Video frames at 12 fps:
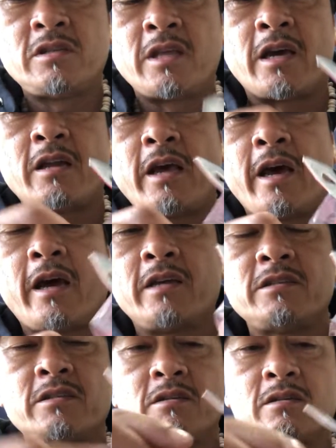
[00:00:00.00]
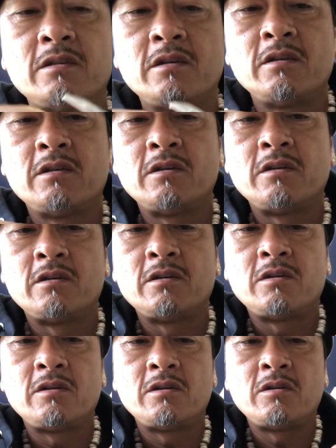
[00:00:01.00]
that asked,
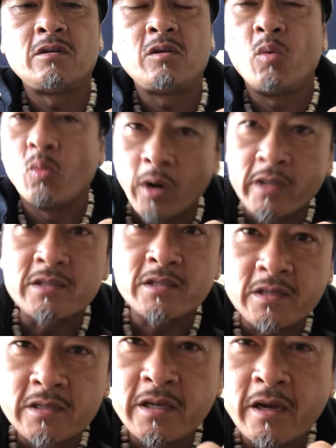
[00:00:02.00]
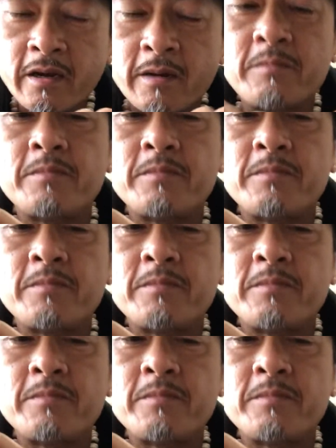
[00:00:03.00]
what's the setup?